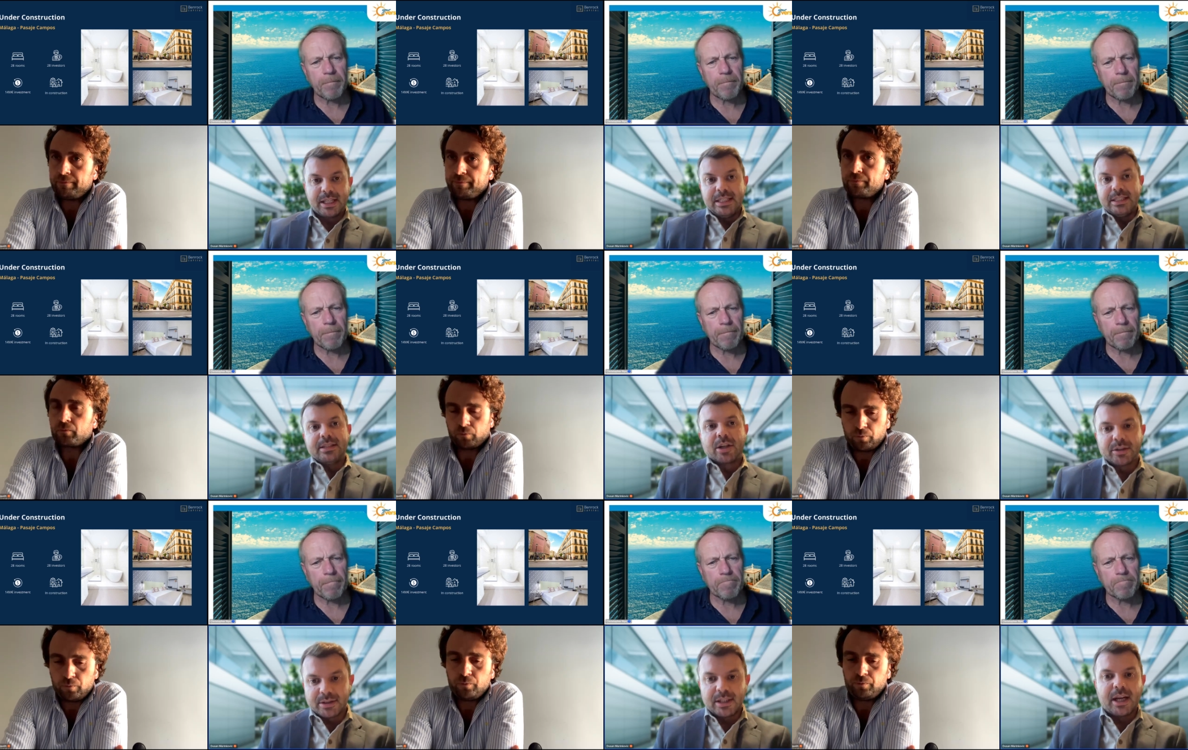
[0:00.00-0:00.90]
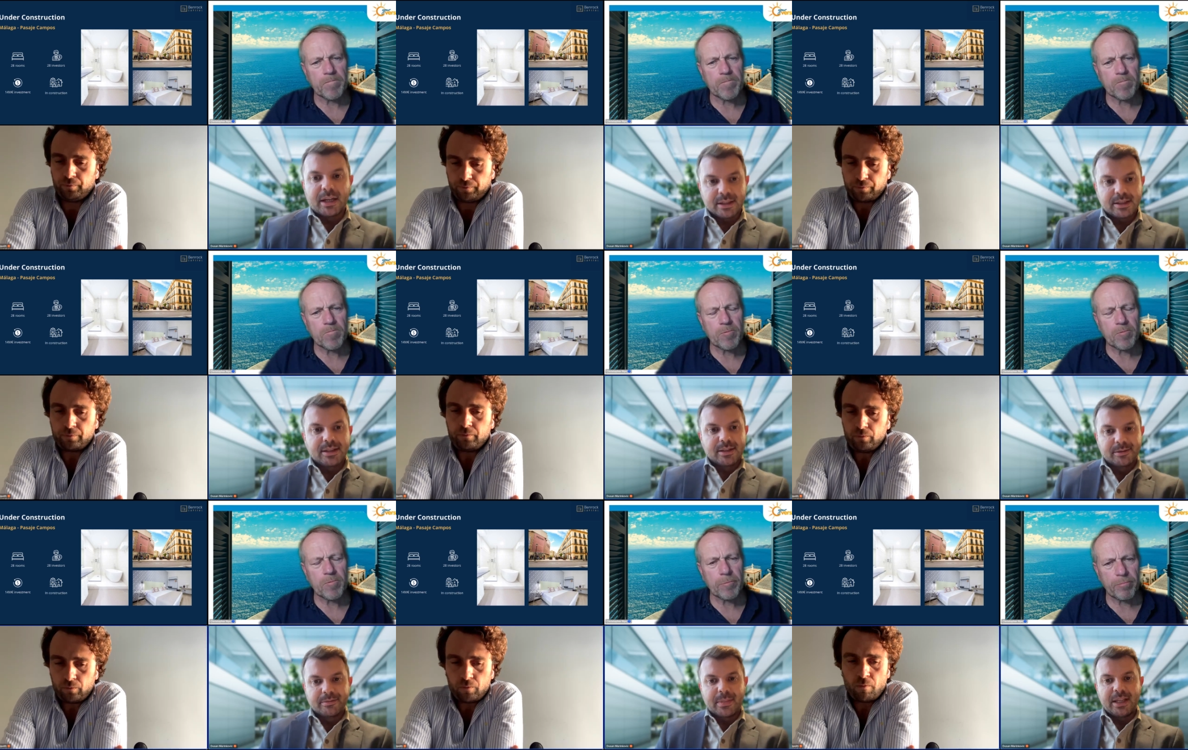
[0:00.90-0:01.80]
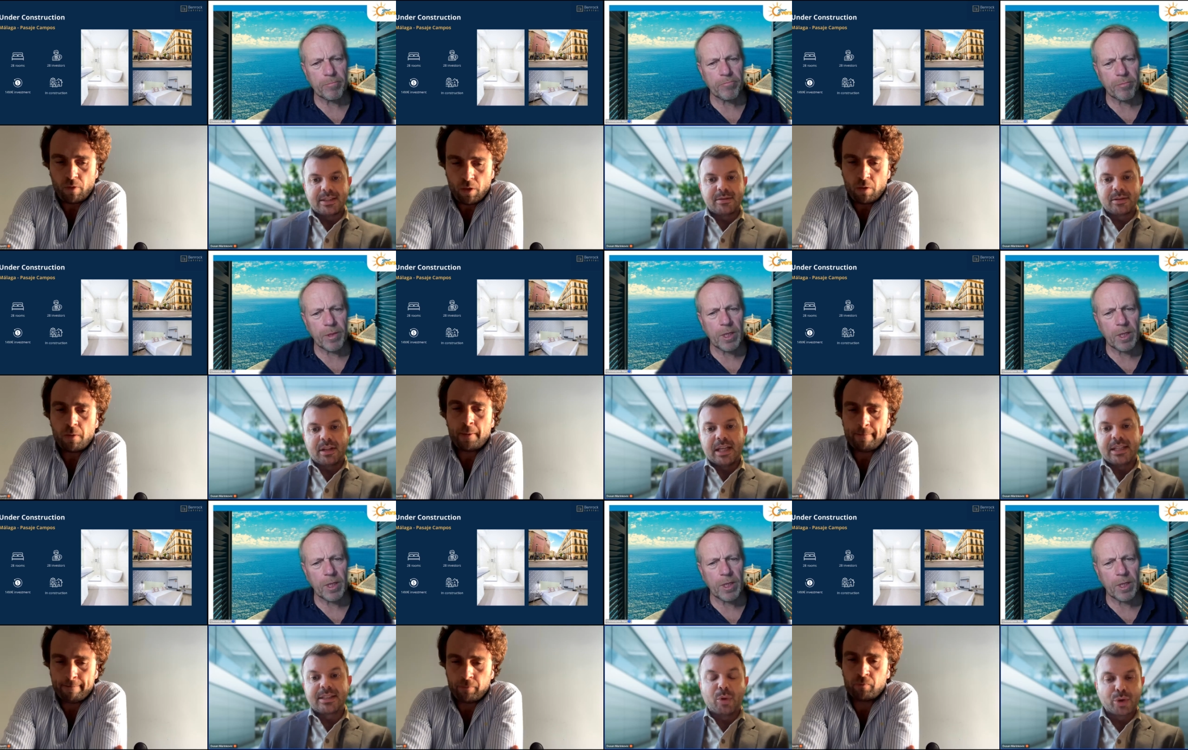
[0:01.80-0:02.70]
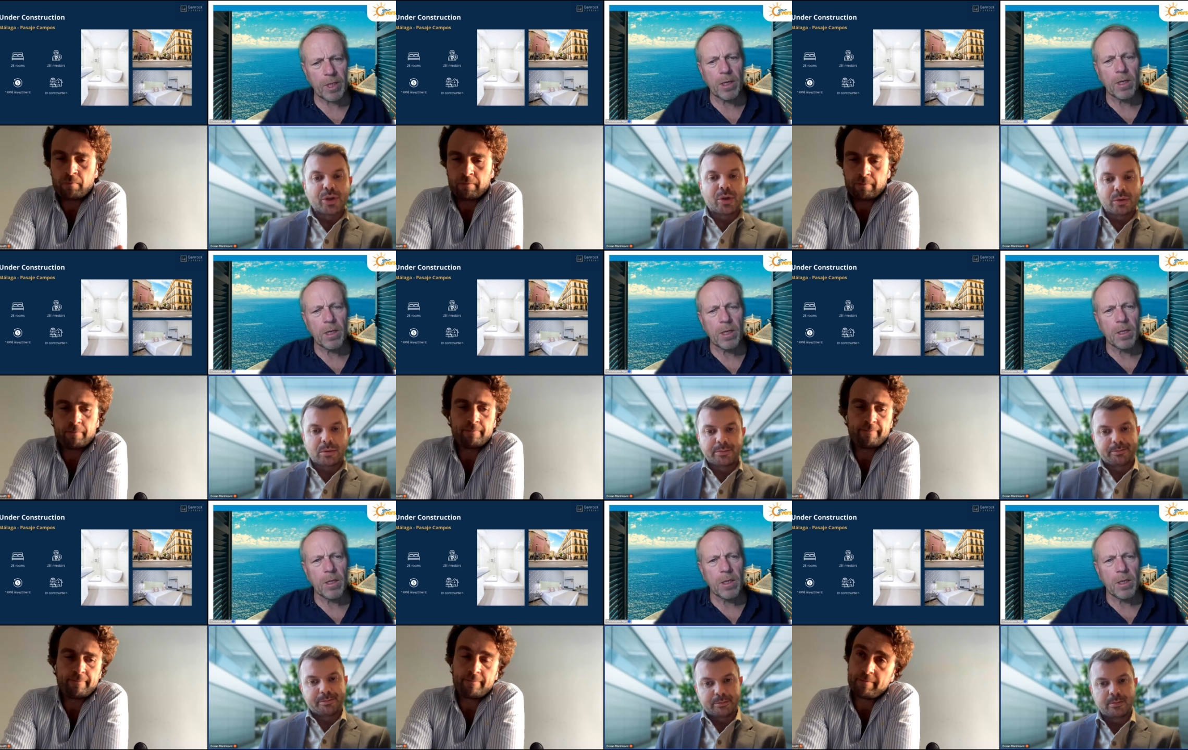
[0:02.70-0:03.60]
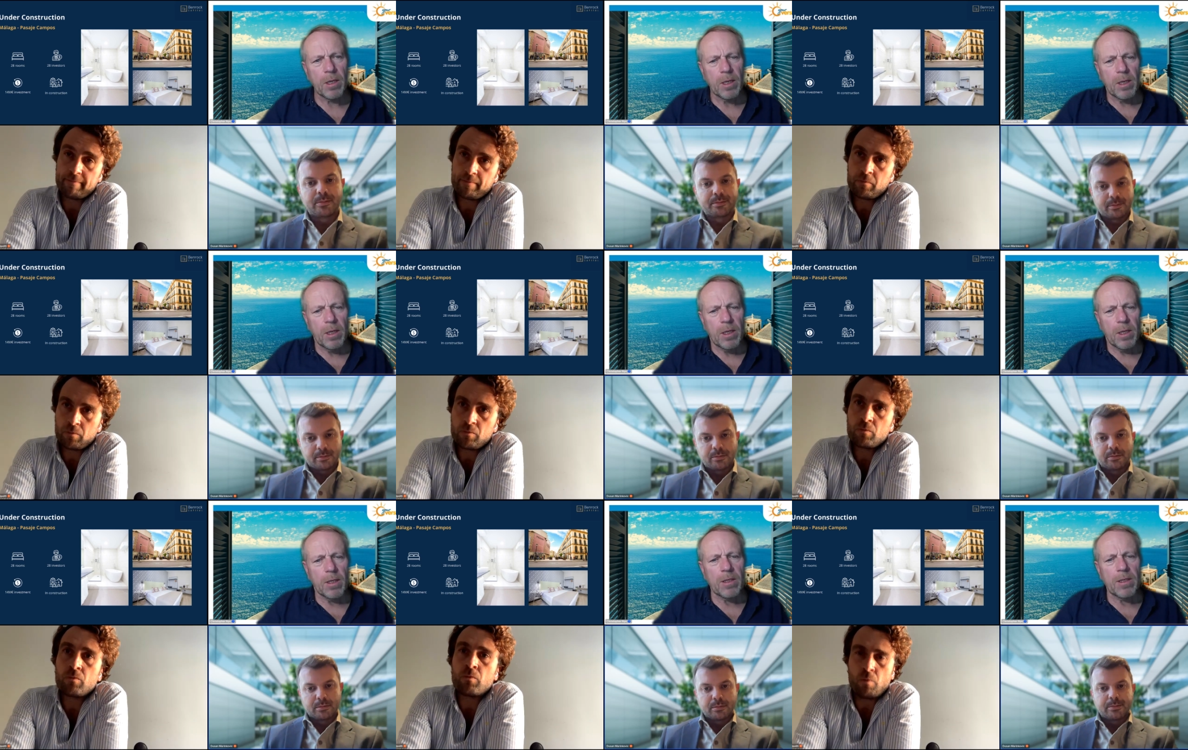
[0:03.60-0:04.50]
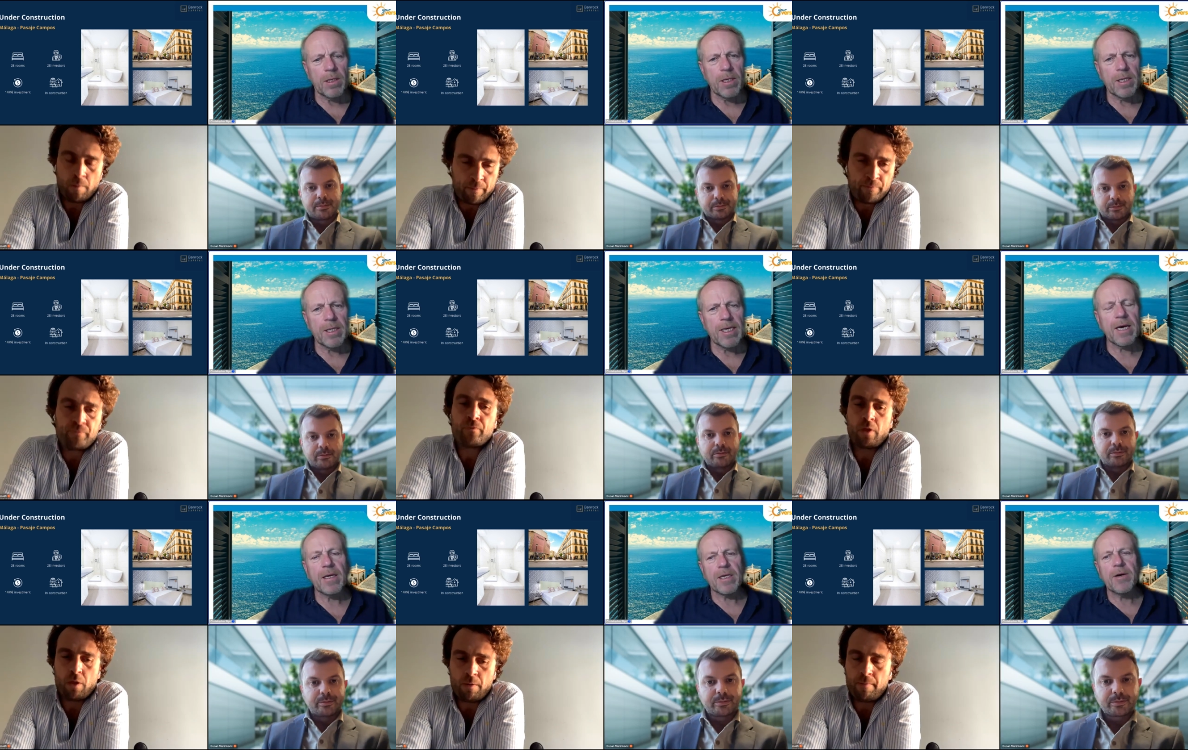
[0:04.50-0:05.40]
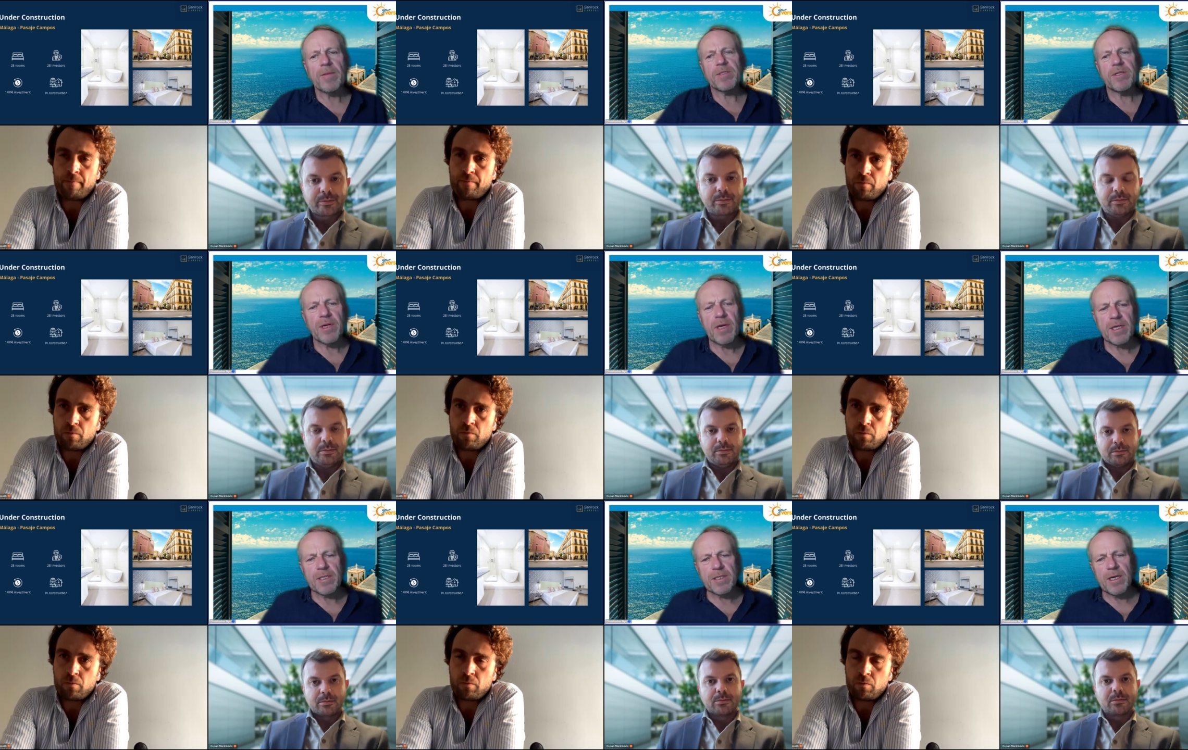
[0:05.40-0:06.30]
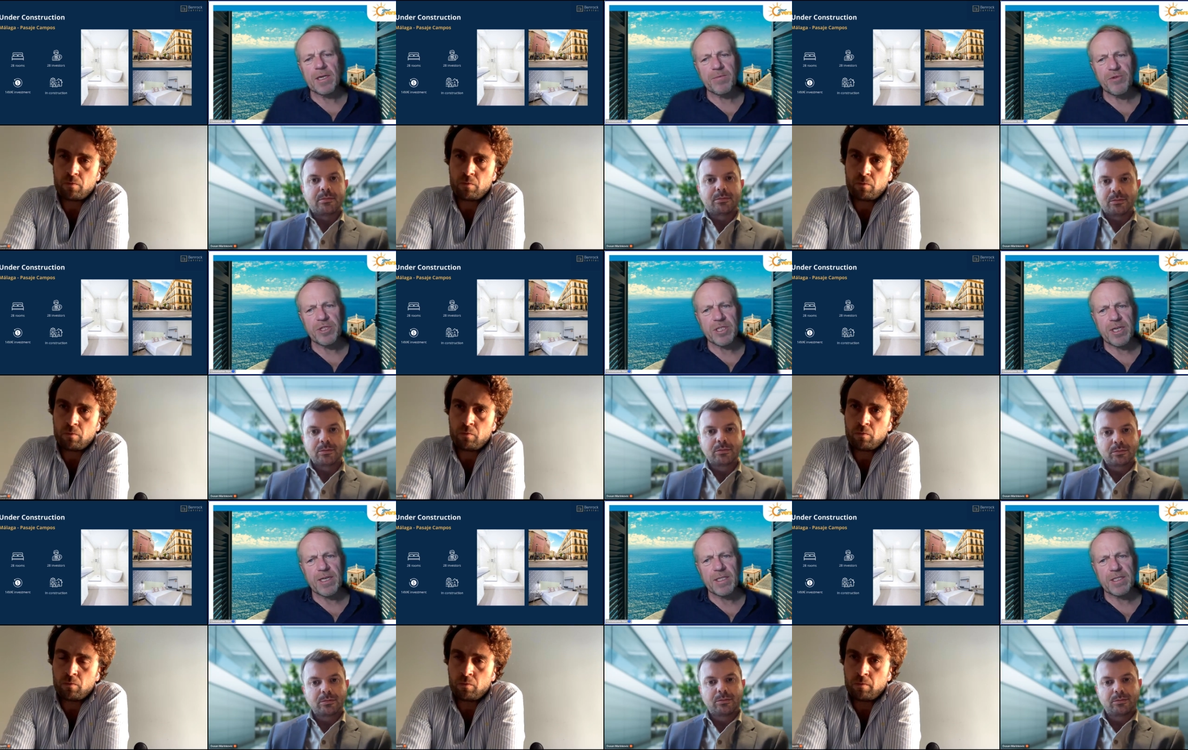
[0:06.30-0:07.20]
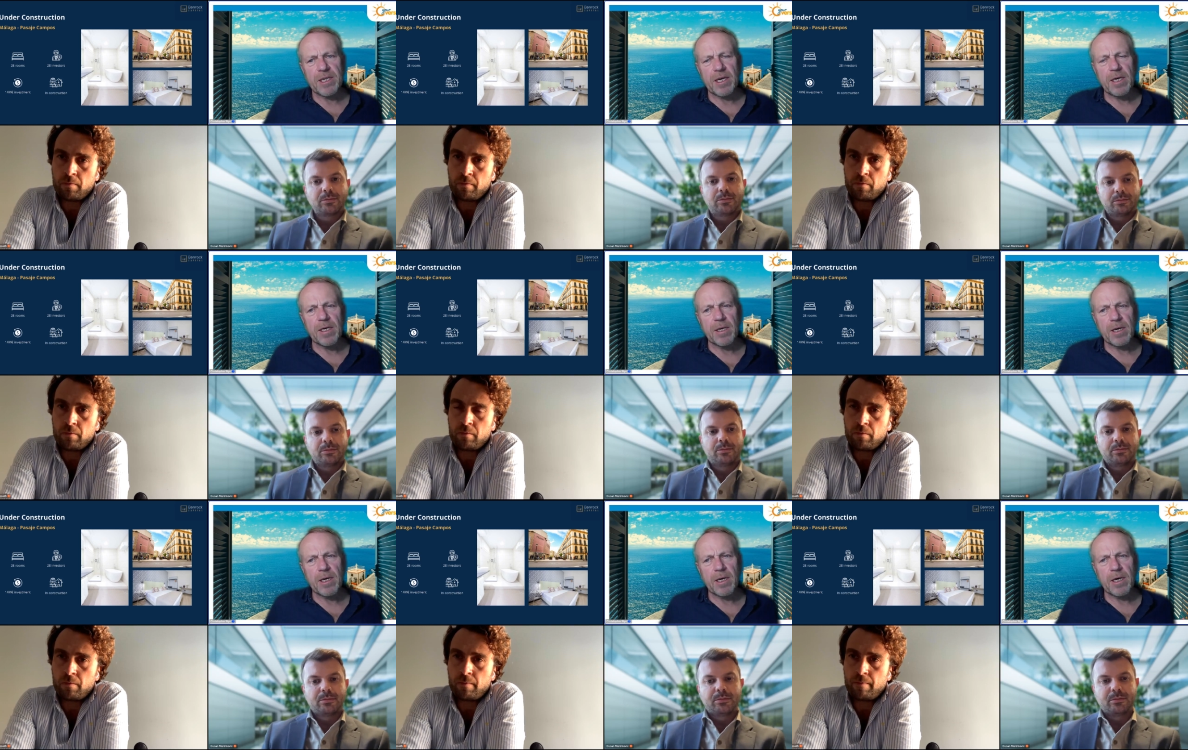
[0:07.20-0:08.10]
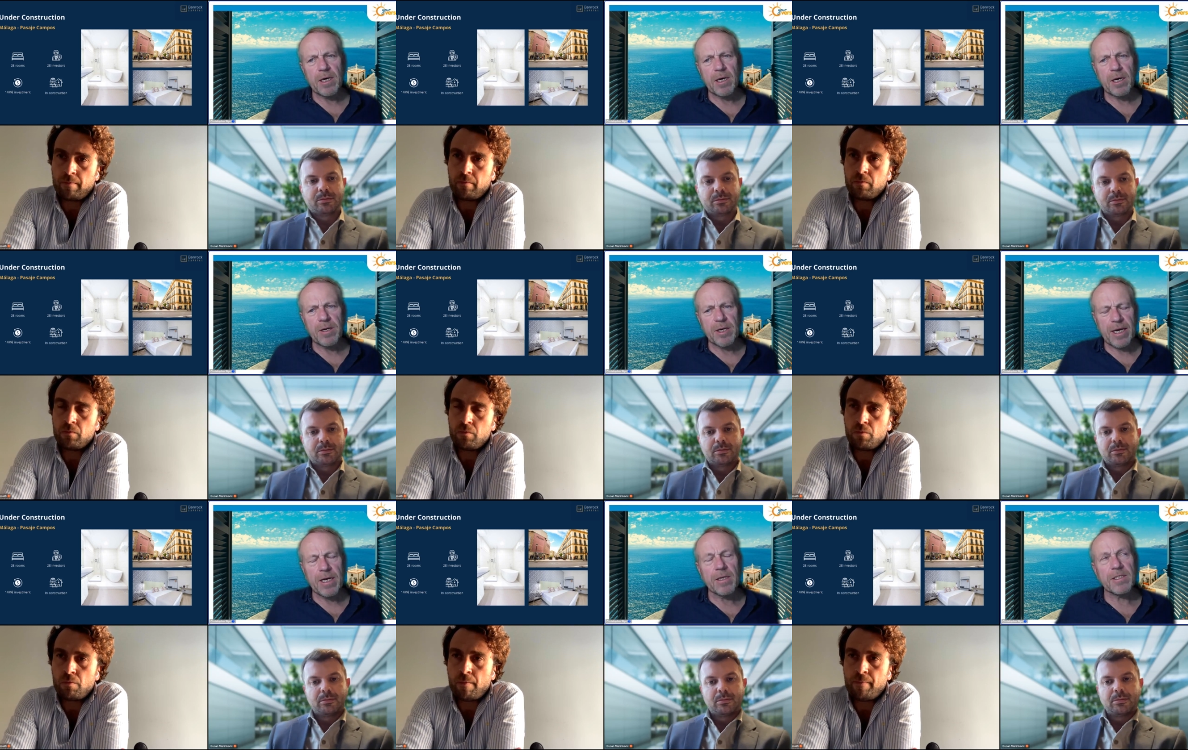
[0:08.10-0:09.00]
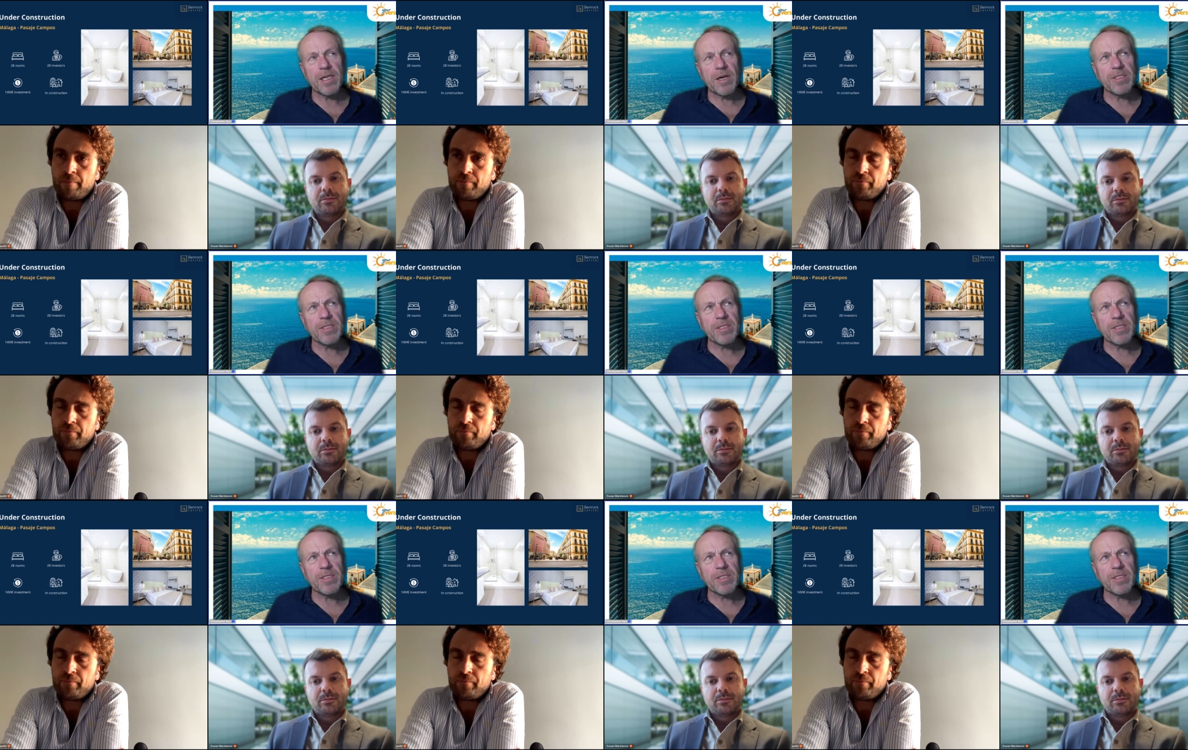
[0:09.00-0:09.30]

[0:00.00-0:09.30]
Speaker 1: easier to select it's less emotional
Speaker 2: yeah no absolutely i can i can appreciate that uh okay so in